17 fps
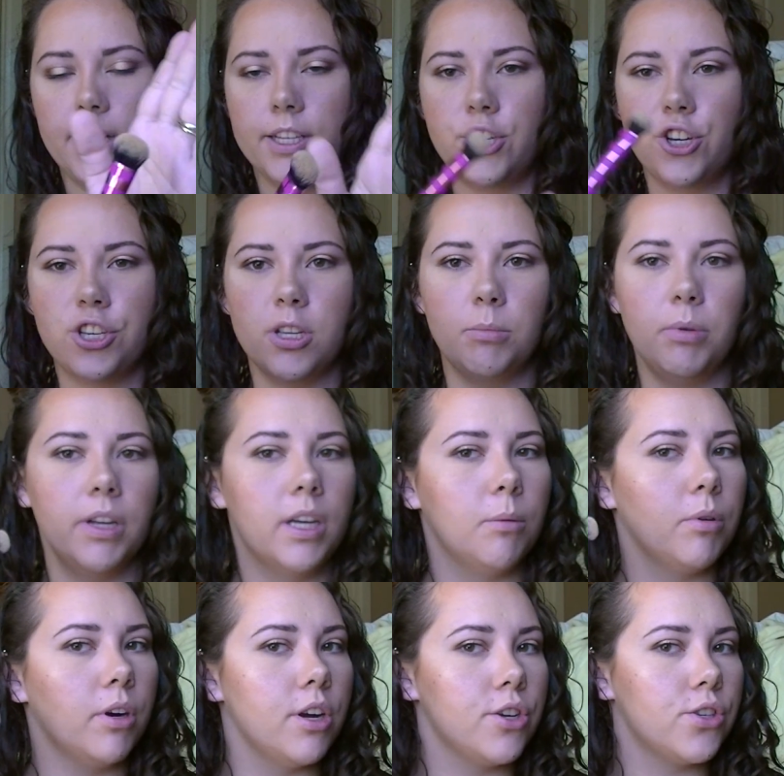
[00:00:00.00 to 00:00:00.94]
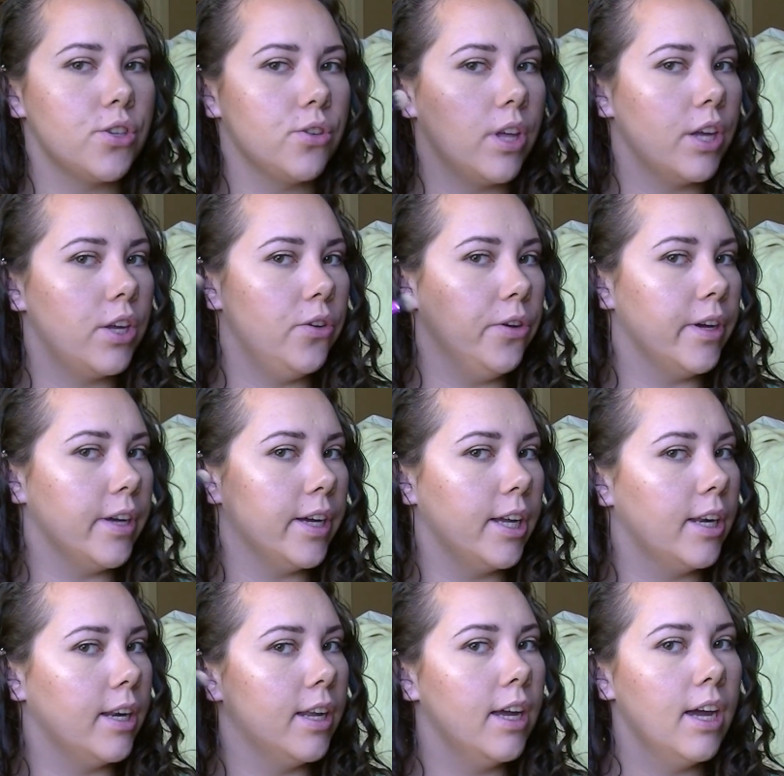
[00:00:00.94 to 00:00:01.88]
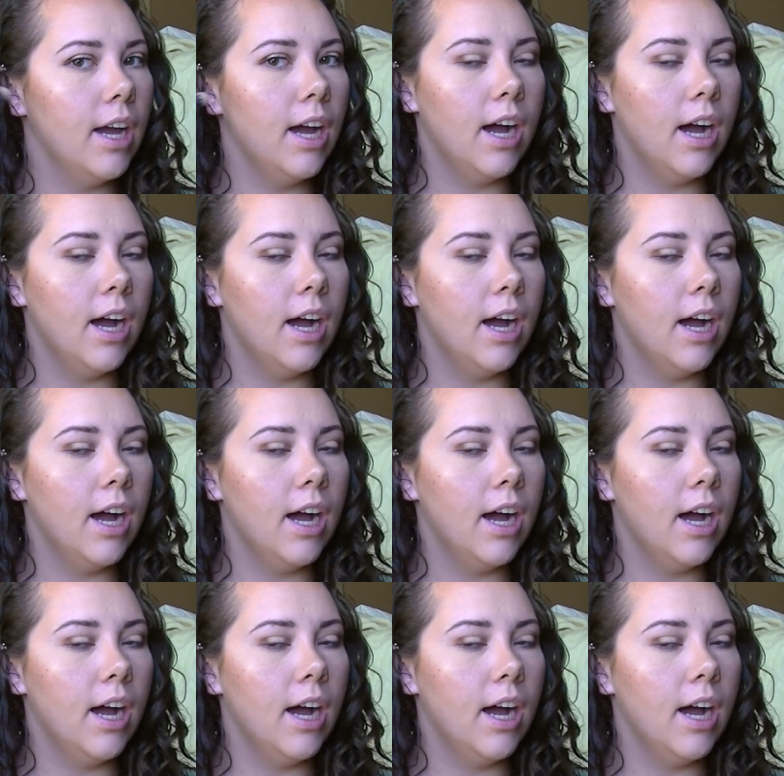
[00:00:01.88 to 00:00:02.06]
it's just a blending brush so that you can